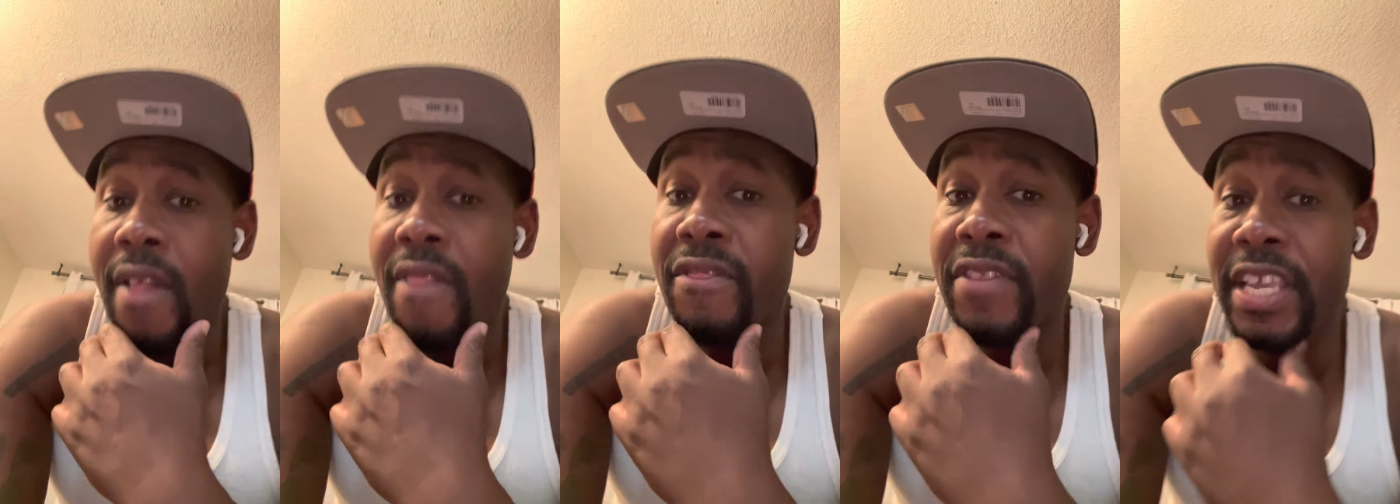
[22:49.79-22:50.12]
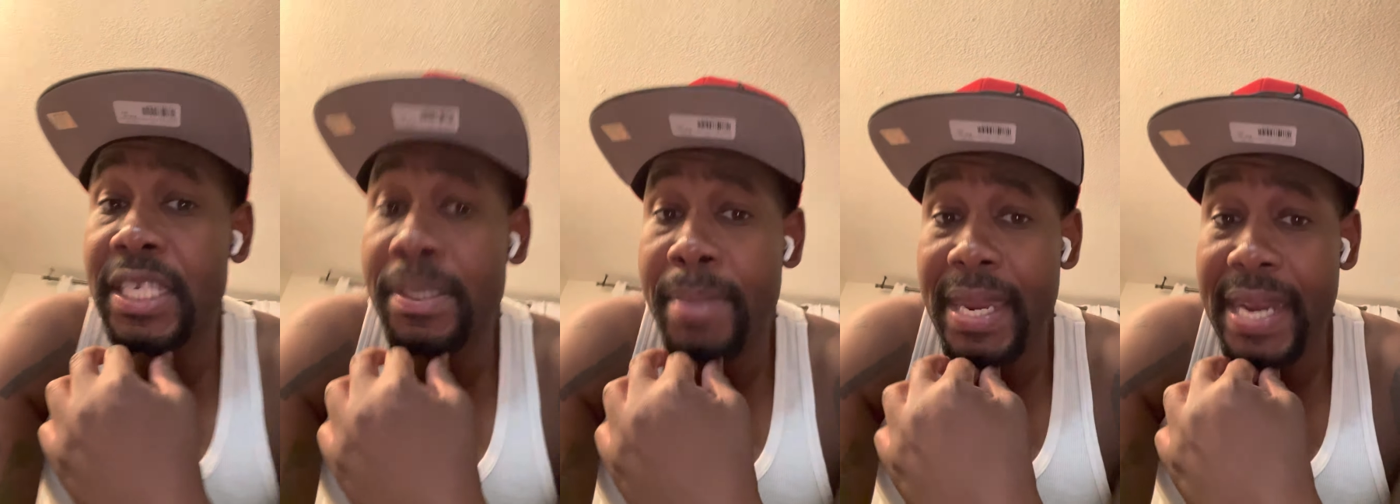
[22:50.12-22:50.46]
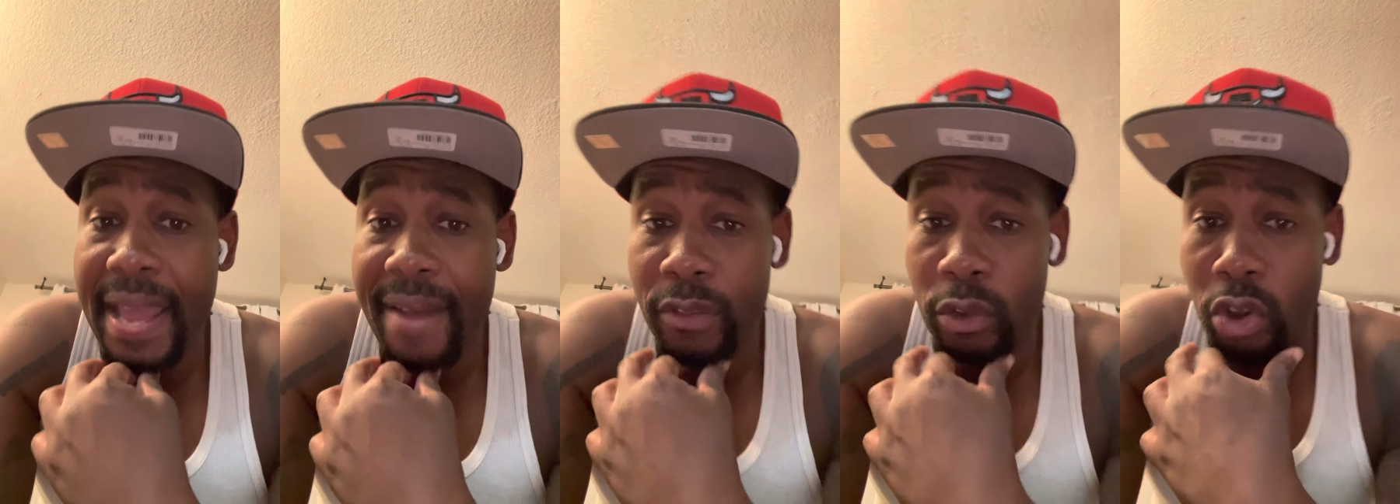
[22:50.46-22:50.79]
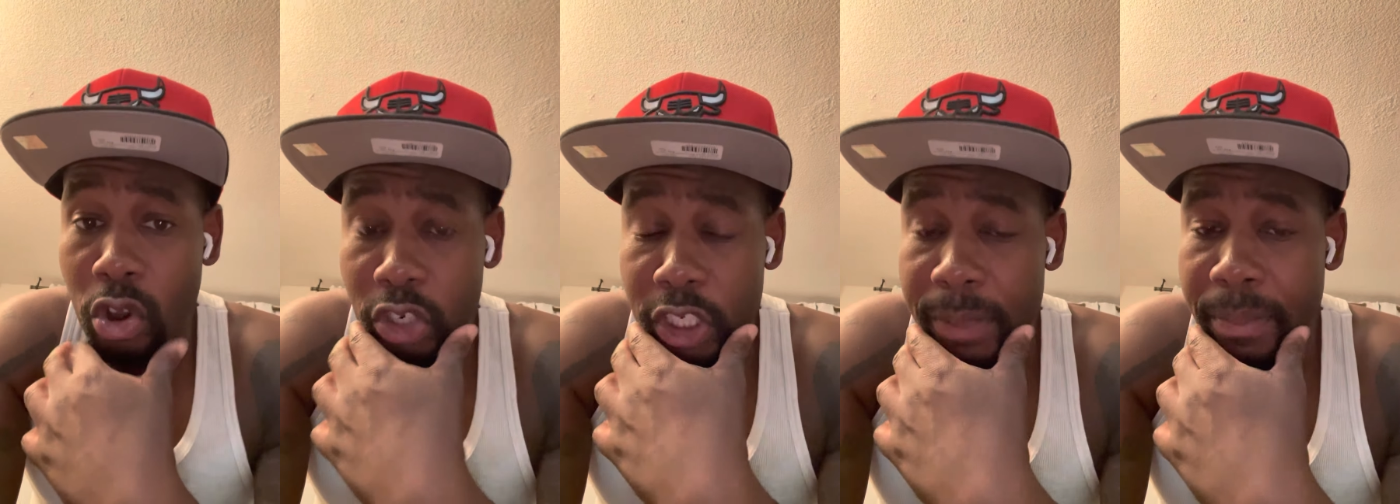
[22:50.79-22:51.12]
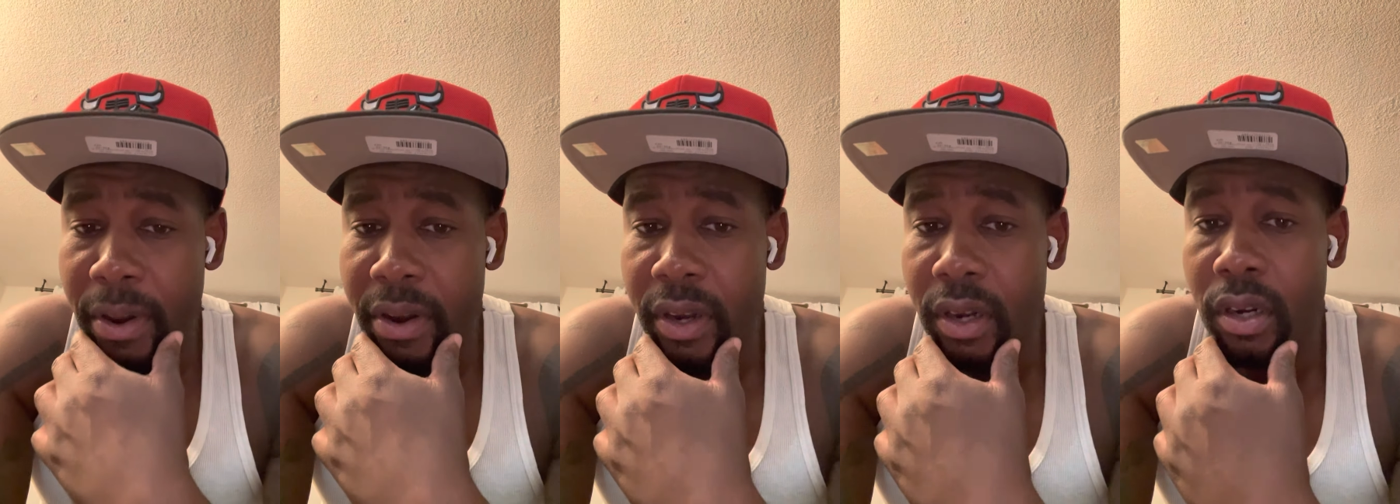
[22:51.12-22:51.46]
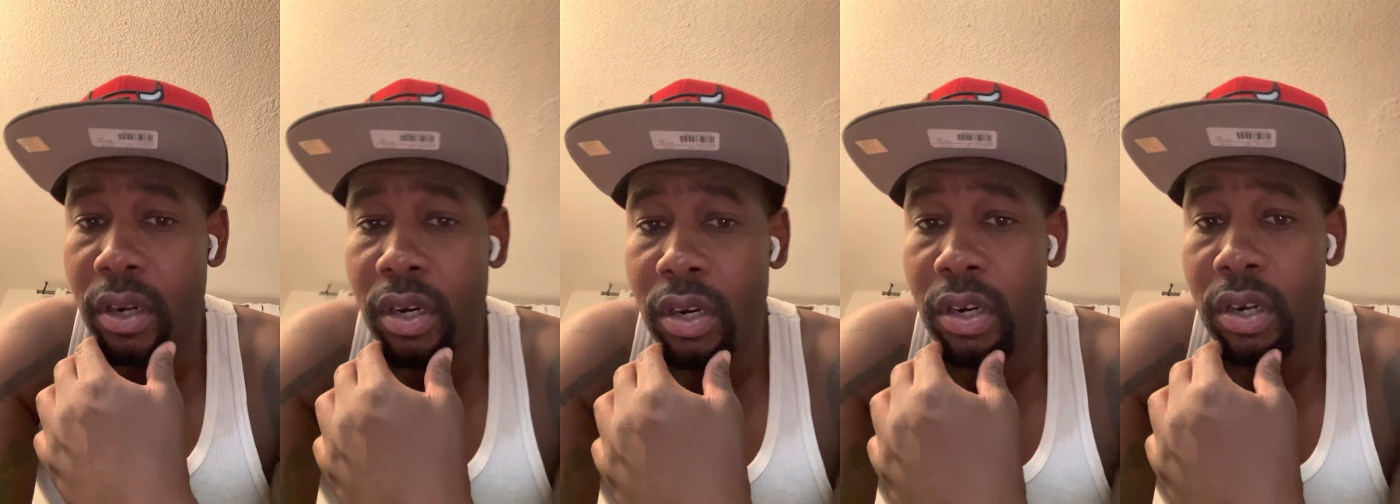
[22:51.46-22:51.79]
these men have no Holy Spirit,
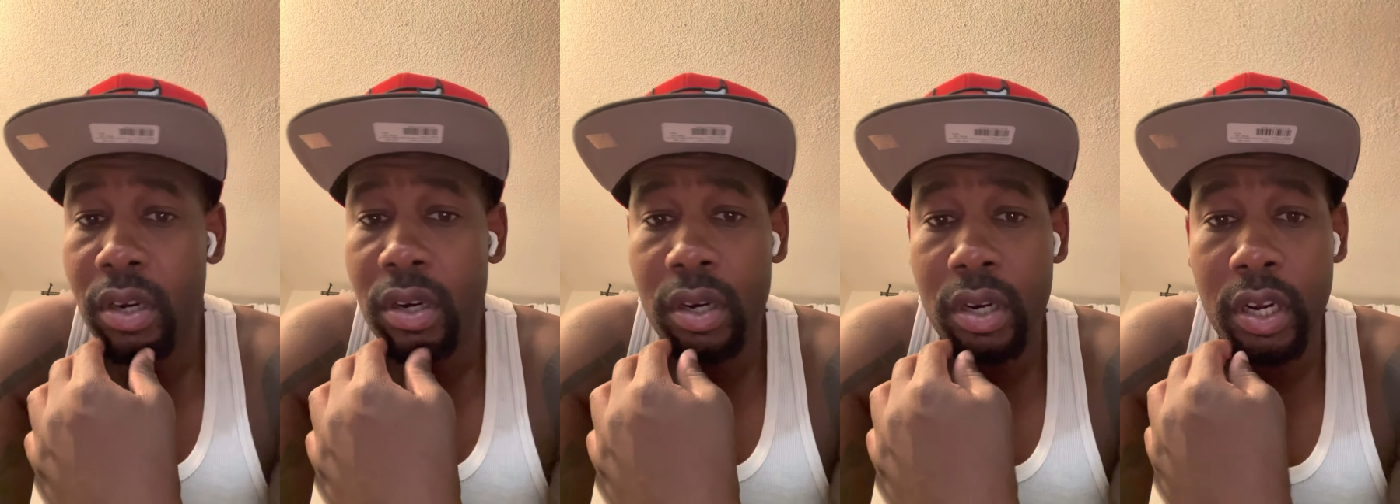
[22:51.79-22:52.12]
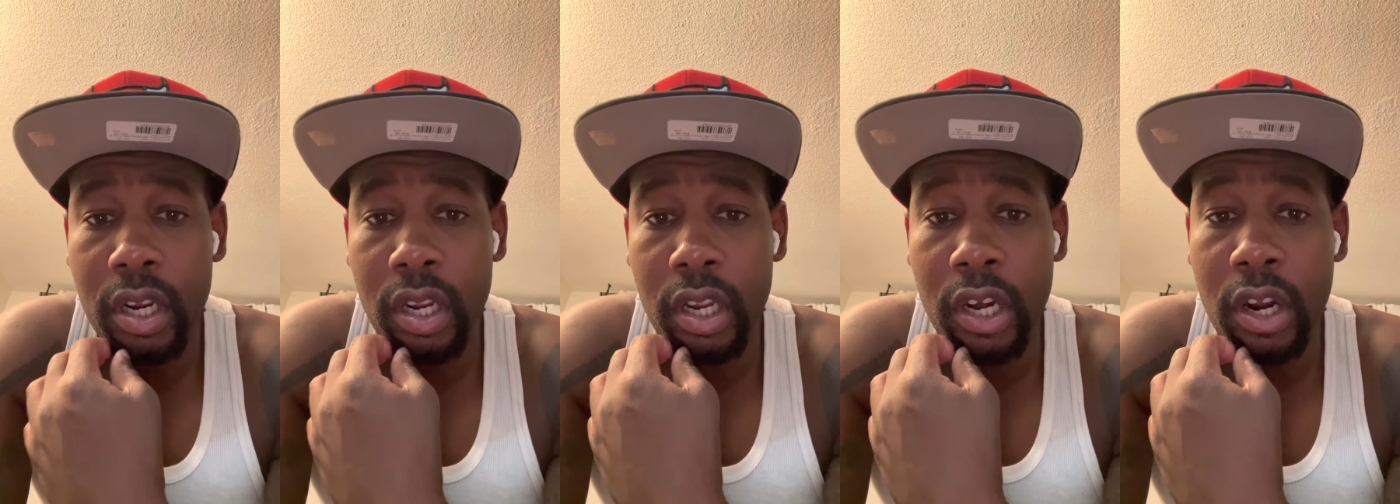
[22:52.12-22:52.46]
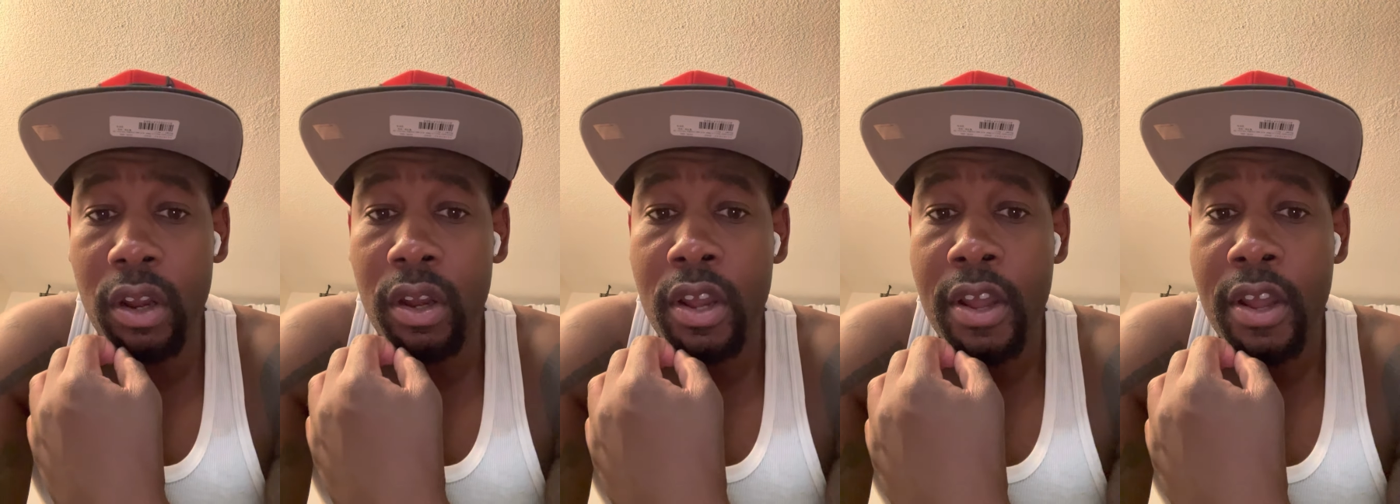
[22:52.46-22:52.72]
you know?